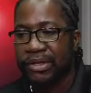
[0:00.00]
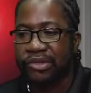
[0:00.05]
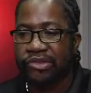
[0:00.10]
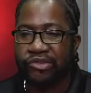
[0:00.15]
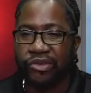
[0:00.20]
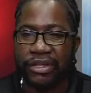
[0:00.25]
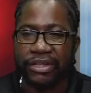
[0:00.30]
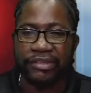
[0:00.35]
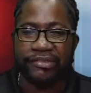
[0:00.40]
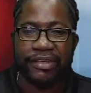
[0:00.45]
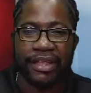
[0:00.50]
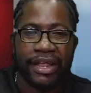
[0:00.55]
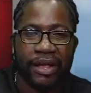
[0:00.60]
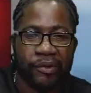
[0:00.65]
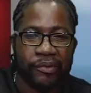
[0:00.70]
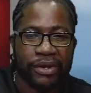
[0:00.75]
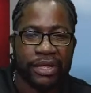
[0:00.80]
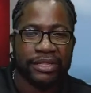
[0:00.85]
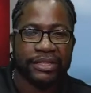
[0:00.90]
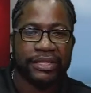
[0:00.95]
So I decide I'm
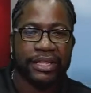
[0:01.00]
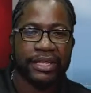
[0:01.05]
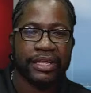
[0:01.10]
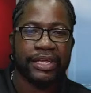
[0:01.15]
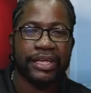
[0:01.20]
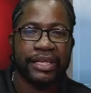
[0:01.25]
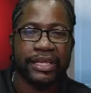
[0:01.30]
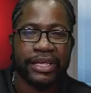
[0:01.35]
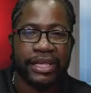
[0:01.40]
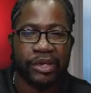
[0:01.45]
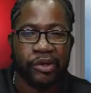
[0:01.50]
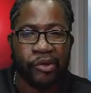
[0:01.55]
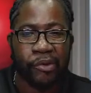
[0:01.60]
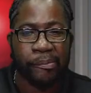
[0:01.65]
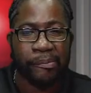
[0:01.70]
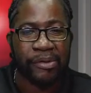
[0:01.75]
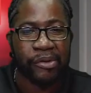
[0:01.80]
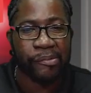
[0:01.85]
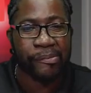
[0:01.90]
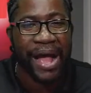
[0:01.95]
going to take ginkgo
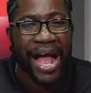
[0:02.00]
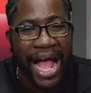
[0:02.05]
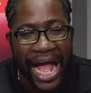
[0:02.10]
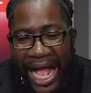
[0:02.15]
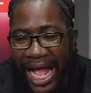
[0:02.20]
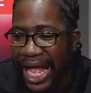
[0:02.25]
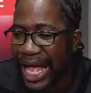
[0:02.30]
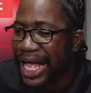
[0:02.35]
biloba.